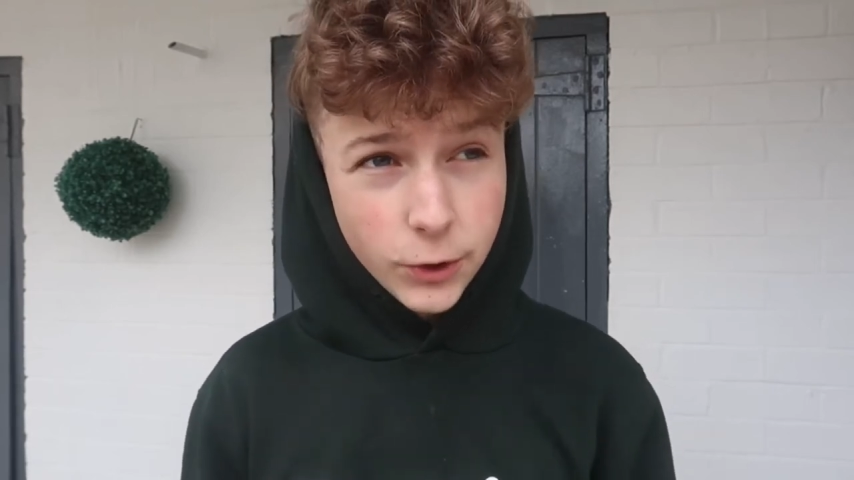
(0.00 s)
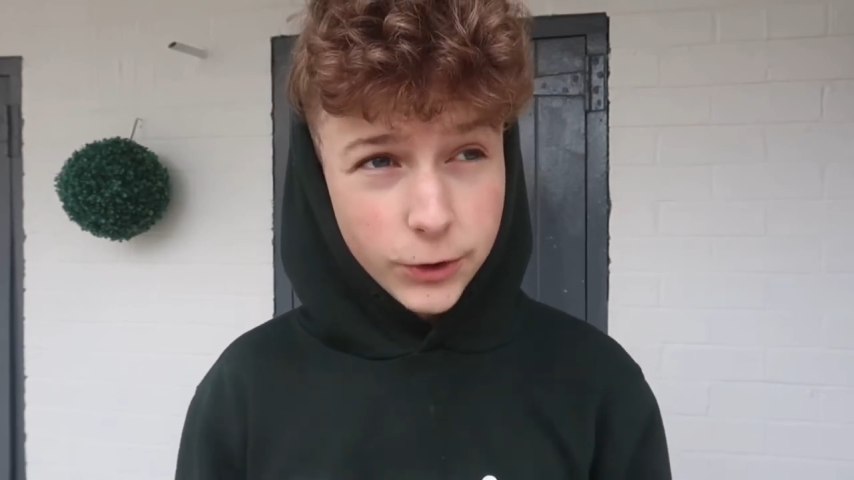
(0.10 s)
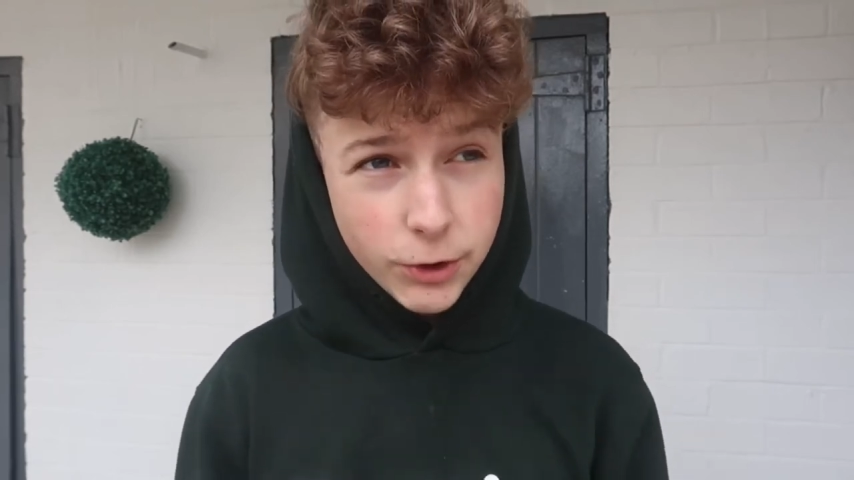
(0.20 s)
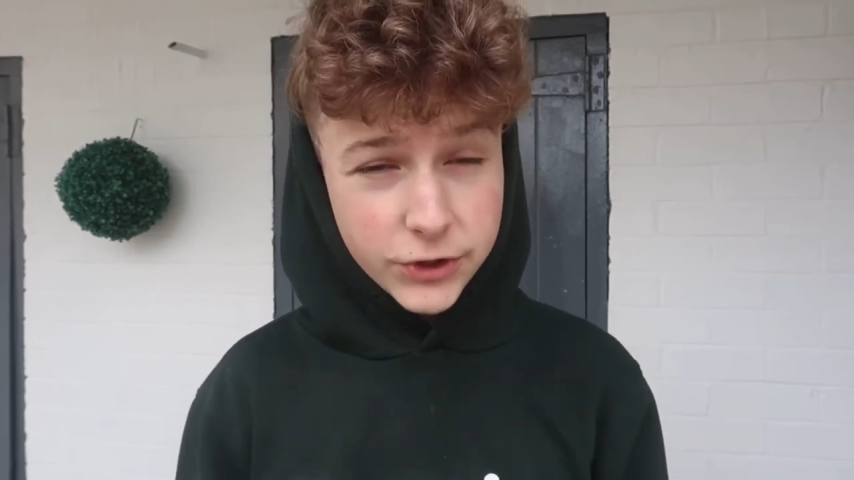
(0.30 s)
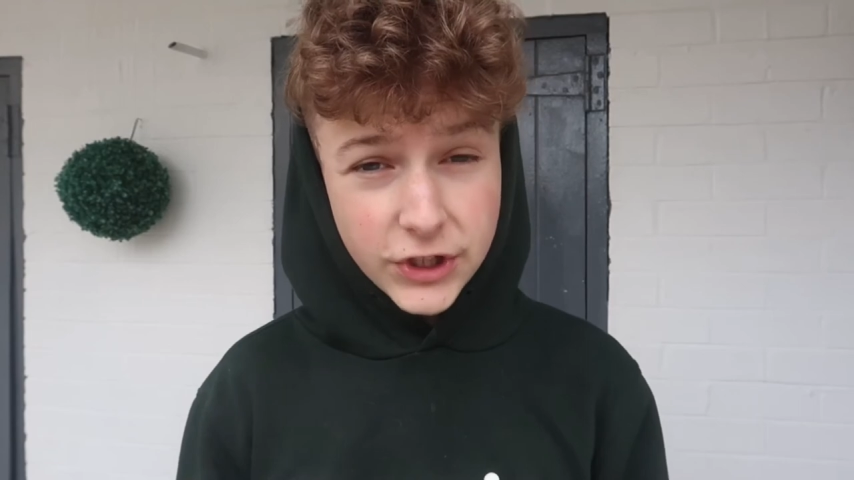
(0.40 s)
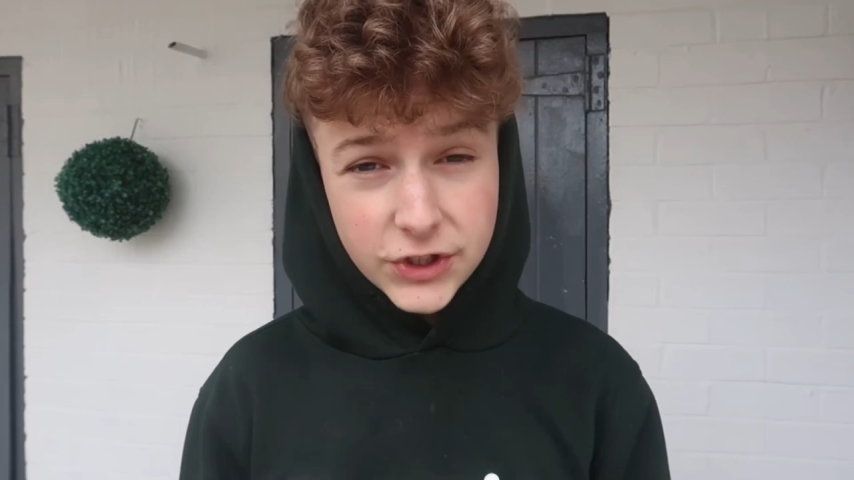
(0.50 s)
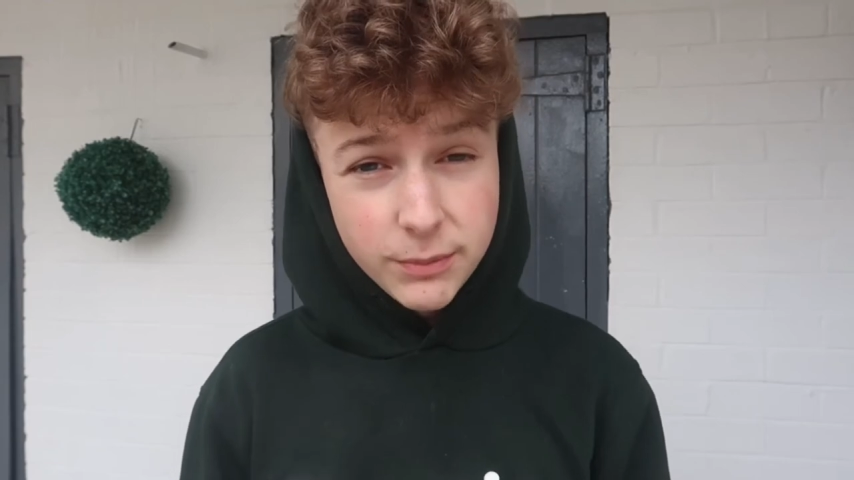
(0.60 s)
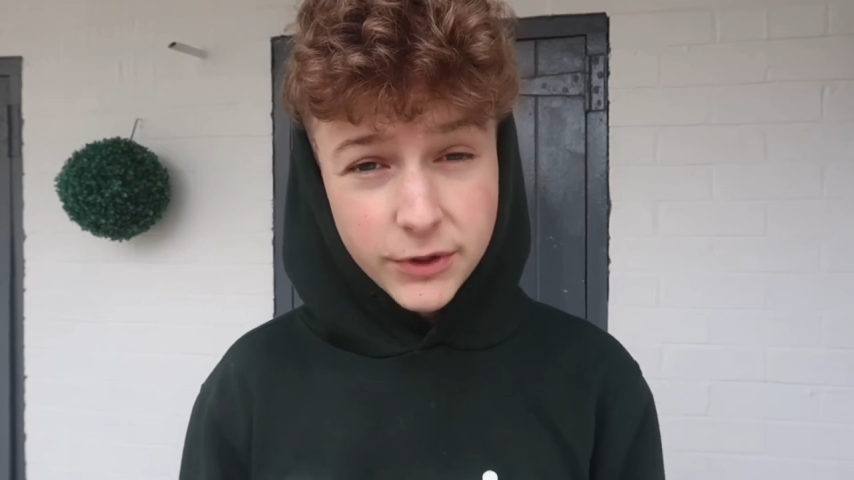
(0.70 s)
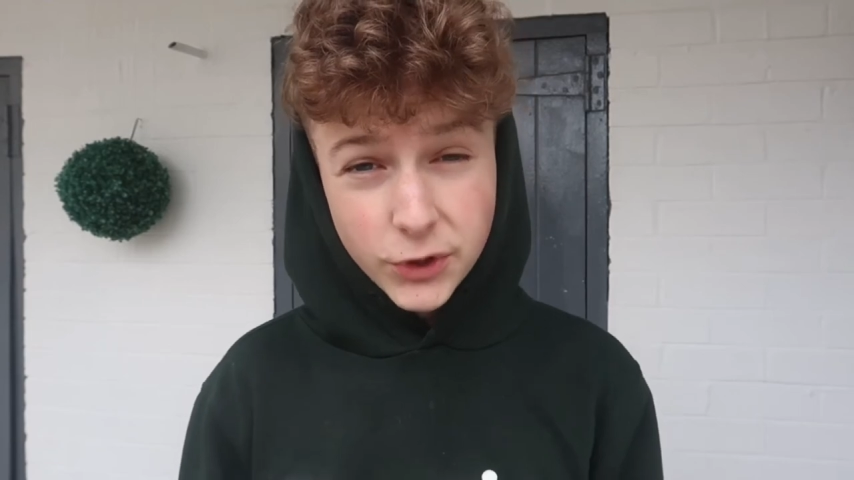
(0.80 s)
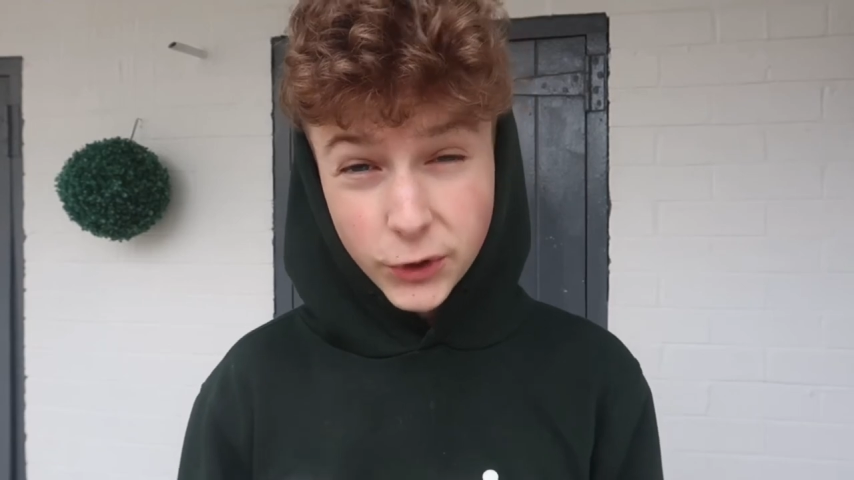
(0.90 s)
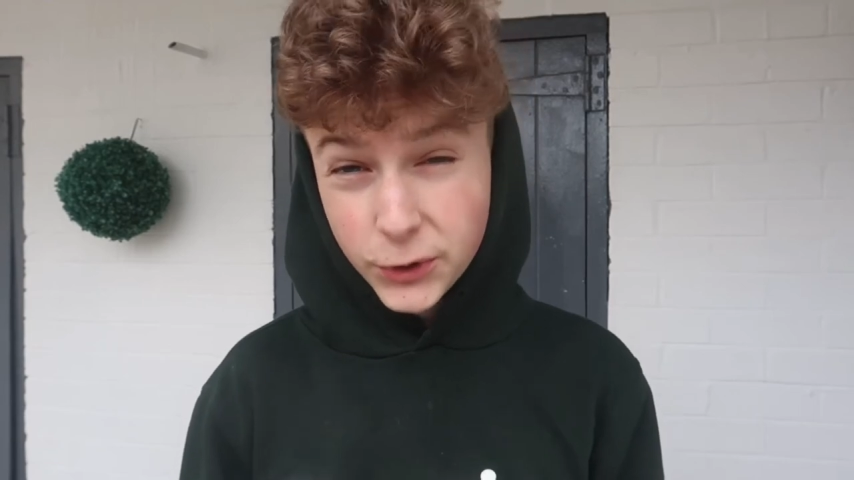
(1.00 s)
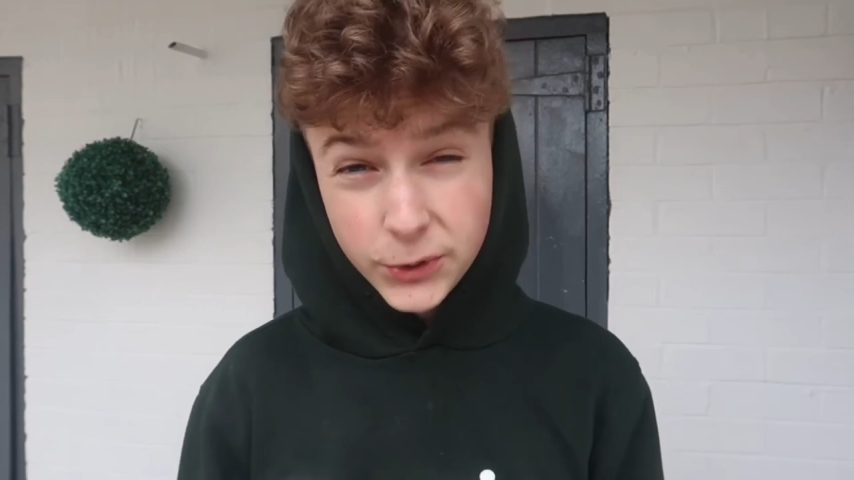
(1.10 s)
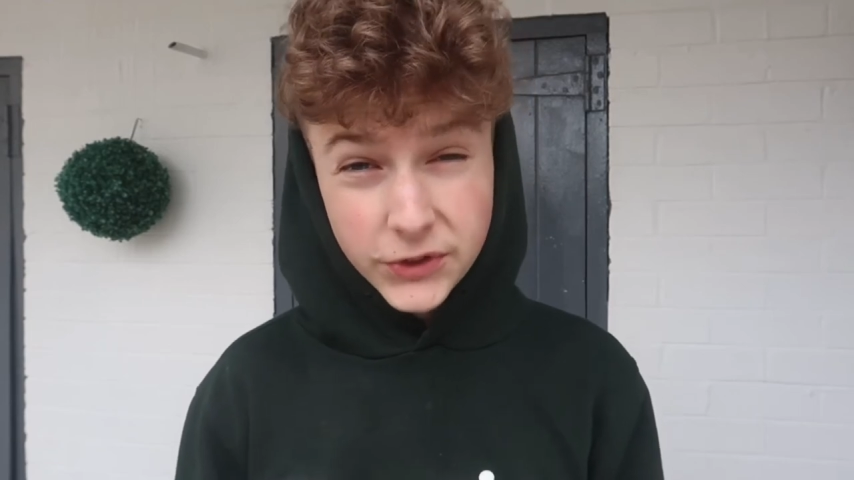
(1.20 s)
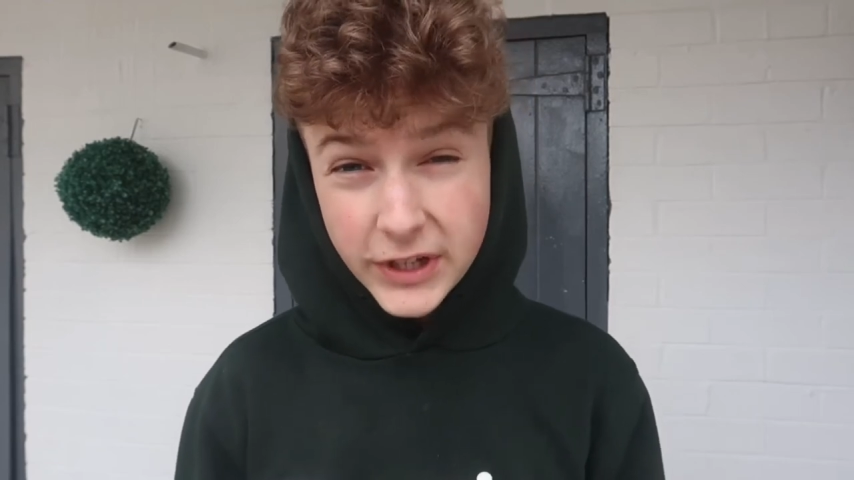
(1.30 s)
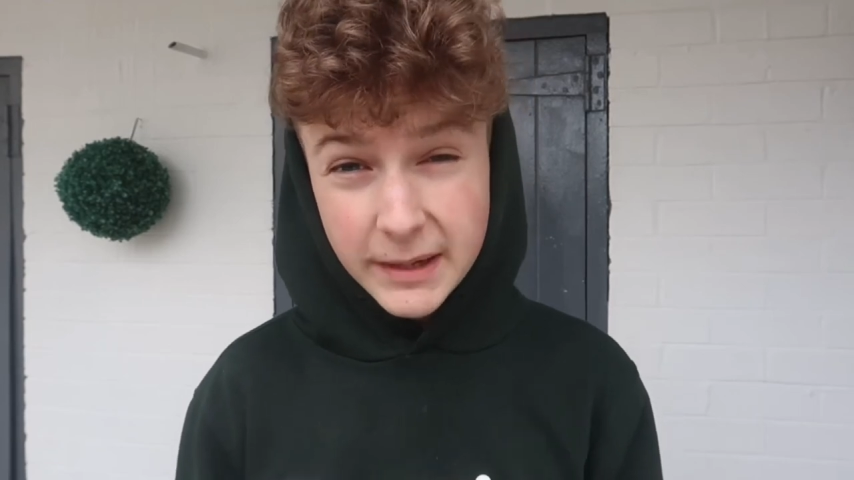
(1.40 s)
under a system that's not
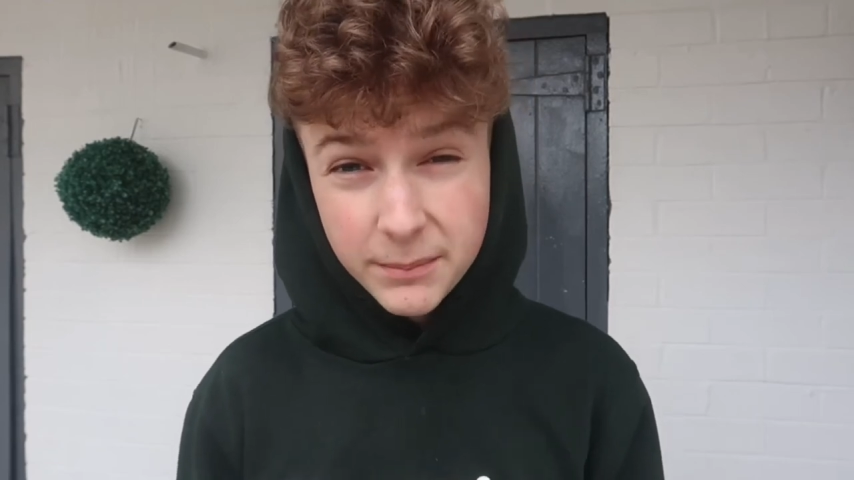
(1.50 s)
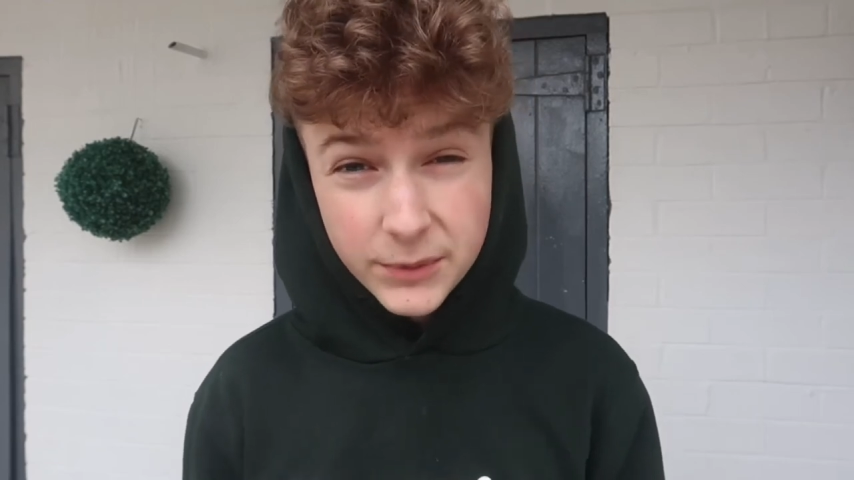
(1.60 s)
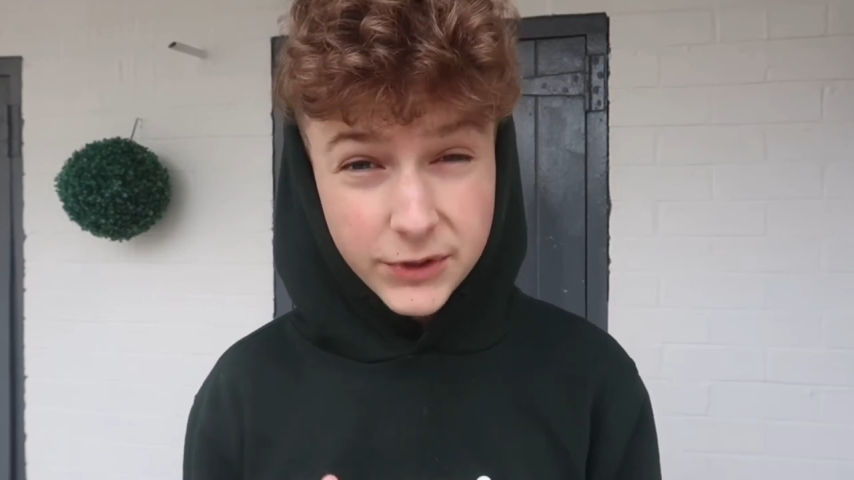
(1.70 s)
suited to him,